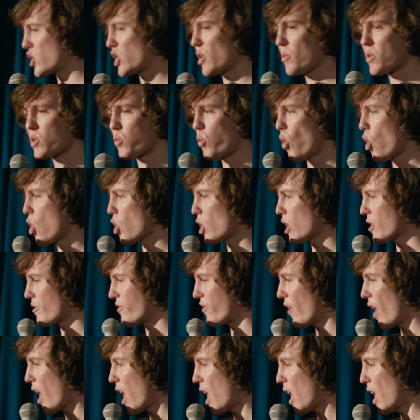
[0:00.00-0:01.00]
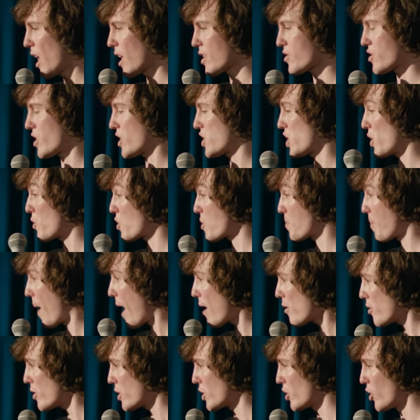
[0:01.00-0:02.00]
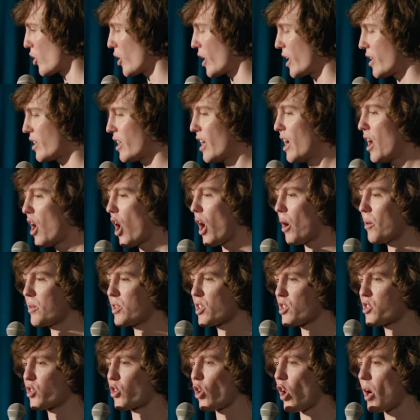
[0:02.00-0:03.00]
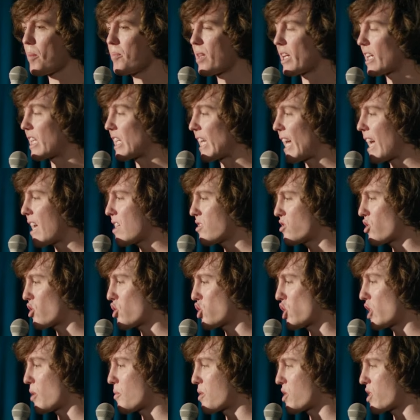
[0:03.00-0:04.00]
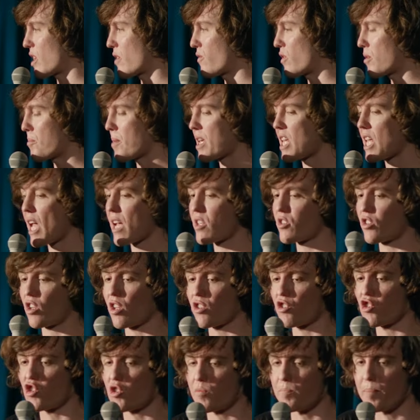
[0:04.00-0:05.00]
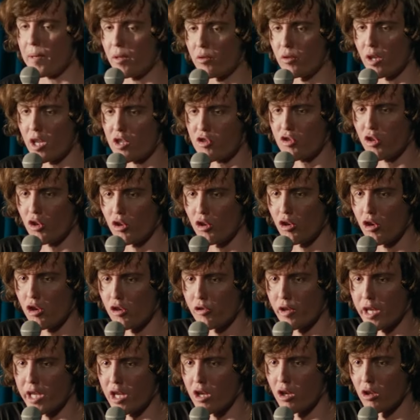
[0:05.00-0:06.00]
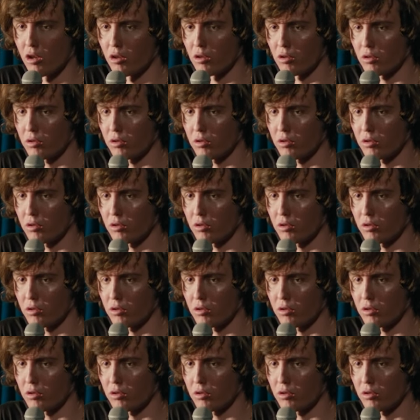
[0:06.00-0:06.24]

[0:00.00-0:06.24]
She was walking fast. She was paranoid. I would describe the glances she was giving me as conspiratorial.